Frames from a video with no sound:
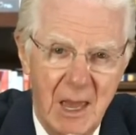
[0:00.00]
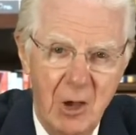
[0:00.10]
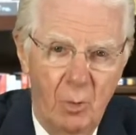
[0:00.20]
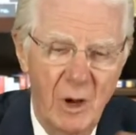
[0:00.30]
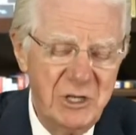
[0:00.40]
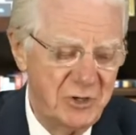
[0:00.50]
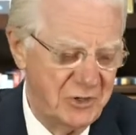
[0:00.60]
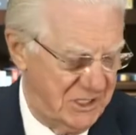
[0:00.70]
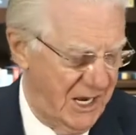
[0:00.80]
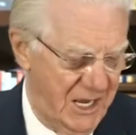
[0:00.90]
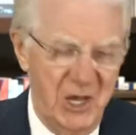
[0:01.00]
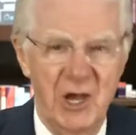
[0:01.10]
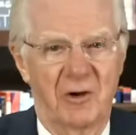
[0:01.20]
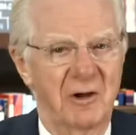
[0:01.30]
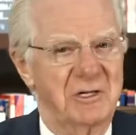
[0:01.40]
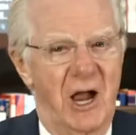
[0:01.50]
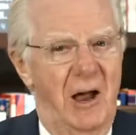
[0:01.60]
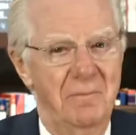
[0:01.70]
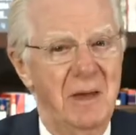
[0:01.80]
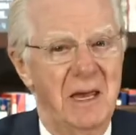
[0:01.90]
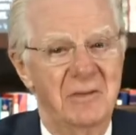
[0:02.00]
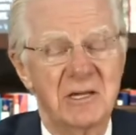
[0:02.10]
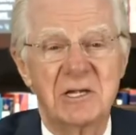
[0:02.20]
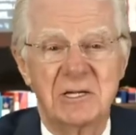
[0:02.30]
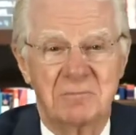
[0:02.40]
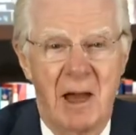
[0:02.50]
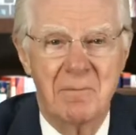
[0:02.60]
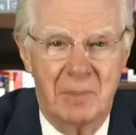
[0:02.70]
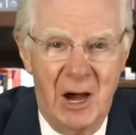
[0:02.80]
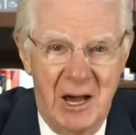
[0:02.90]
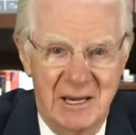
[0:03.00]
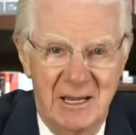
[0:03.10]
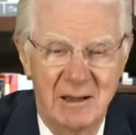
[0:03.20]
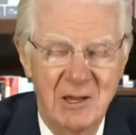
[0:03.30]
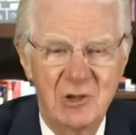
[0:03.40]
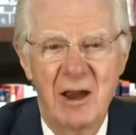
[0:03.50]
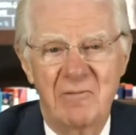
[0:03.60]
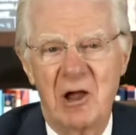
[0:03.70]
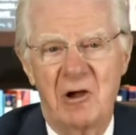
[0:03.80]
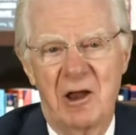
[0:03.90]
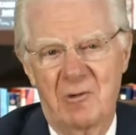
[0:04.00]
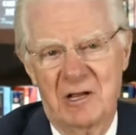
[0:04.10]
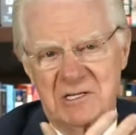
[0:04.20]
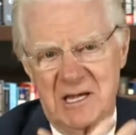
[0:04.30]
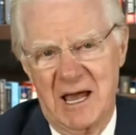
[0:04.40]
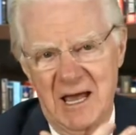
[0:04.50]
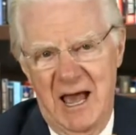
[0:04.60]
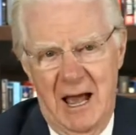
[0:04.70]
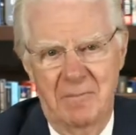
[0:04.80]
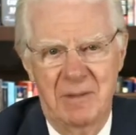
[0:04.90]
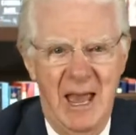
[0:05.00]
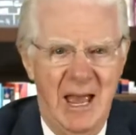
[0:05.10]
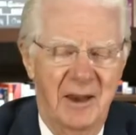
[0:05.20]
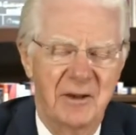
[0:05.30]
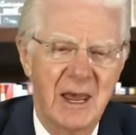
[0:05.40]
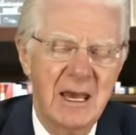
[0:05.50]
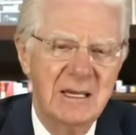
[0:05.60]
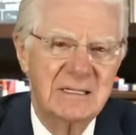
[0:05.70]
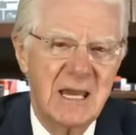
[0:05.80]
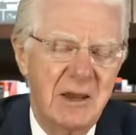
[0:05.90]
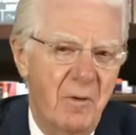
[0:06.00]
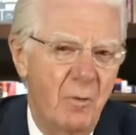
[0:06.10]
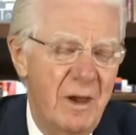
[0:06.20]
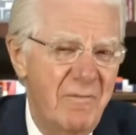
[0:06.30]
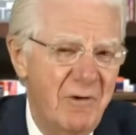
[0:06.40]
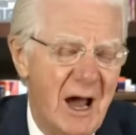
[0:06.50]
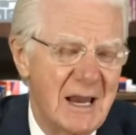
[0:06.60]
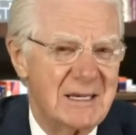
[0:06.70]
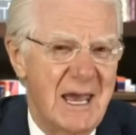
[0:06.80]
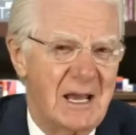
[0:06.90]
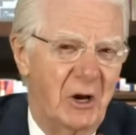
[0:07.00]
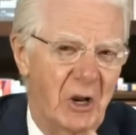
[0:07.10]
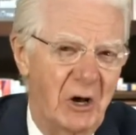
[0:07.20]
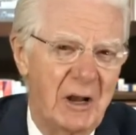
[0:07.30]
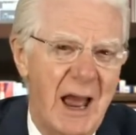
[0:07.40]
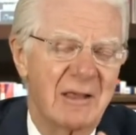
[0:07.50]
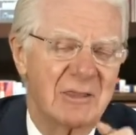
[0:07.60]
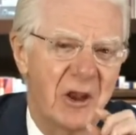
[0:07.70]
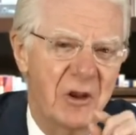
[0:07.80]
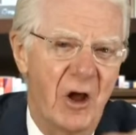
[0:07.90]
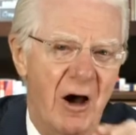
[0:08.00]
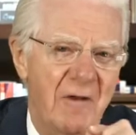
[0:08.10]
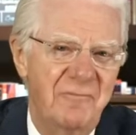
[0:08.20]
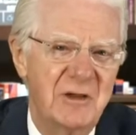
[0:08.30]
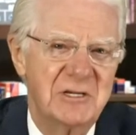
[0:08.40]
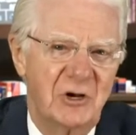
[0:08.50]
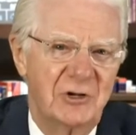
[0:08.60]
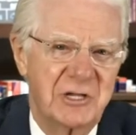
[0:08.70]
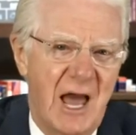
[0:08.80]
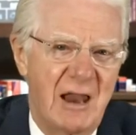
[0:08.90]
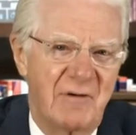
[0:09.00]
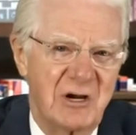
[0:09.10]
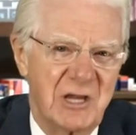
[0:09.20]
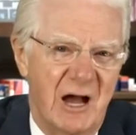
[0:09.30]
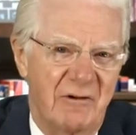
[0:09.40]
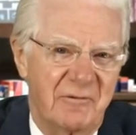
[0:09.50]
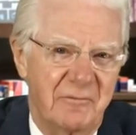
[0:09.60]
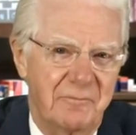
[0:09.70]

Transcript: What you see here is not me, this is my body. You never hear anyone say am hand. You see, we've got to take a look at the non physical side of ourselves.